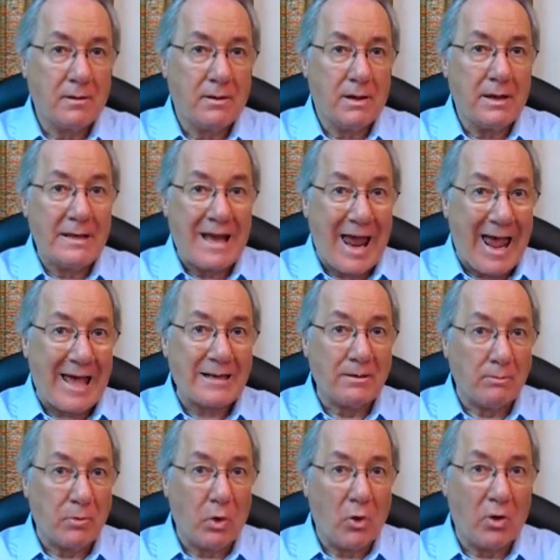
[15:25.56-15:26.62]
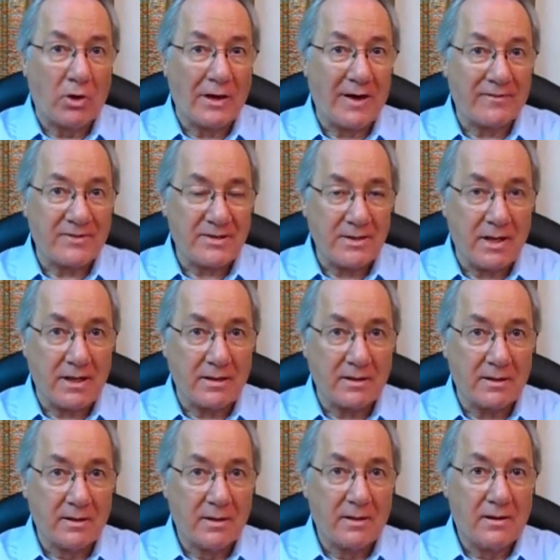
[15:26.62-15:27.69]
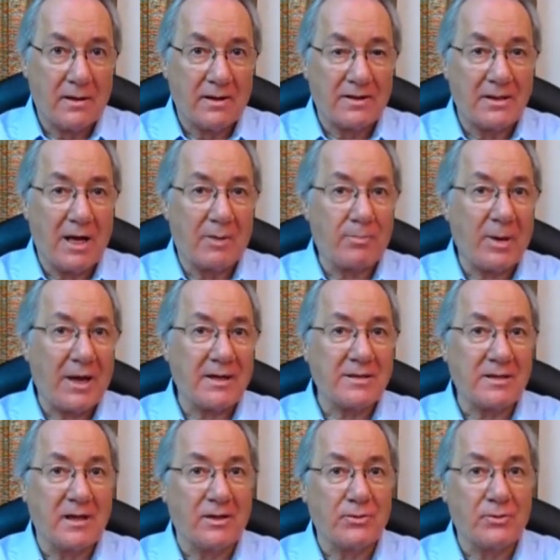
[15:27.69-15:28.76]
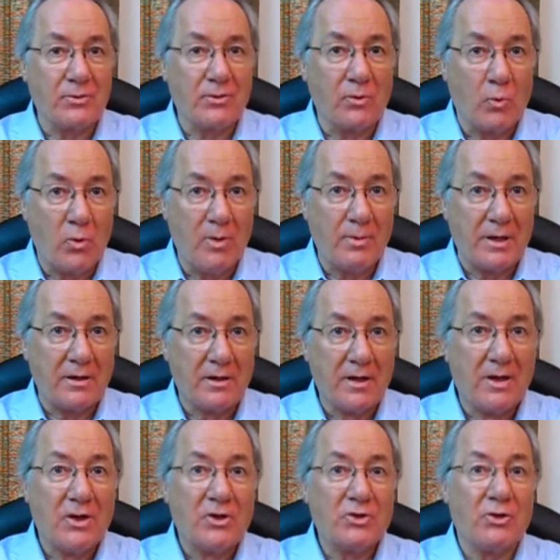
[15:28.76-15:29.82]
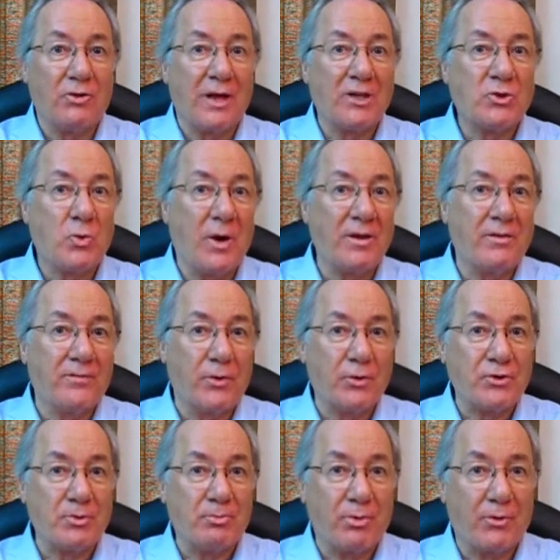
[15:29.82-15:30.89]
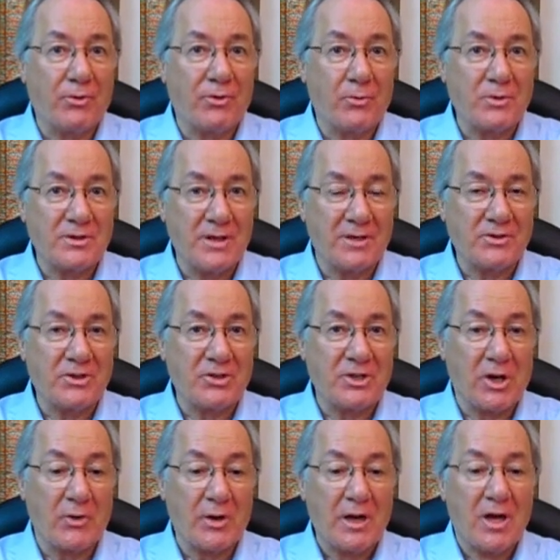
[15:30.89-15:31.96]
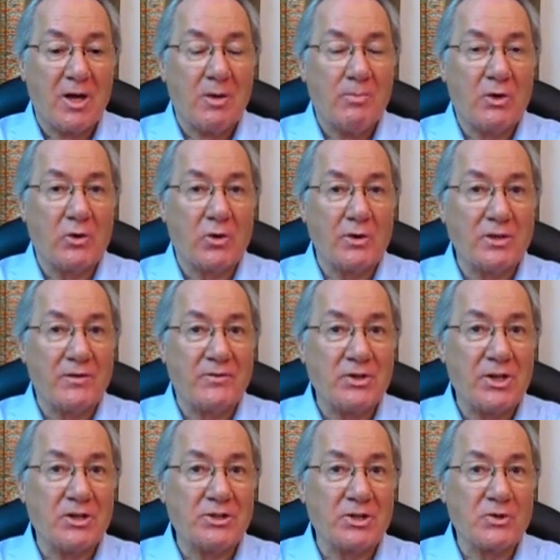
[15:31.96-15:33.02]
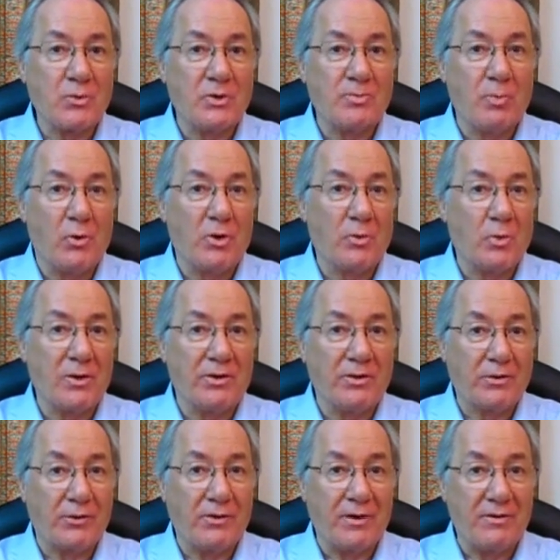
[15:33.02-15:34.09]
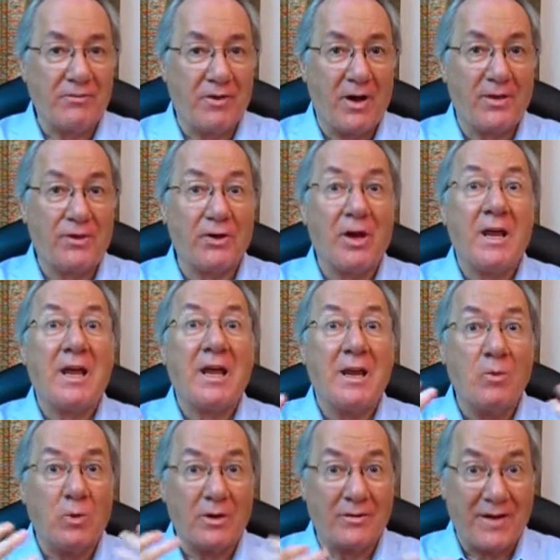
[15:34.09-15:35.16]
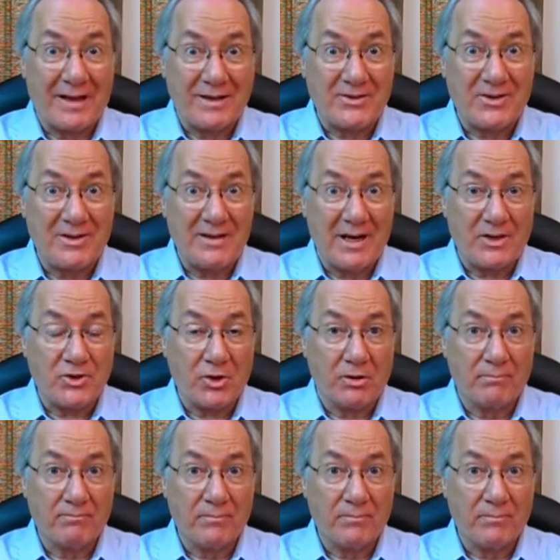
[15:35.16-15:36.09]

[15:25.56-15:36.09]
In Adam, all have sinned. It's not passed on through the woman. So that's why the virgin birth was necessary, because if Jesus was born with an earthly father, he would have had a sin nature,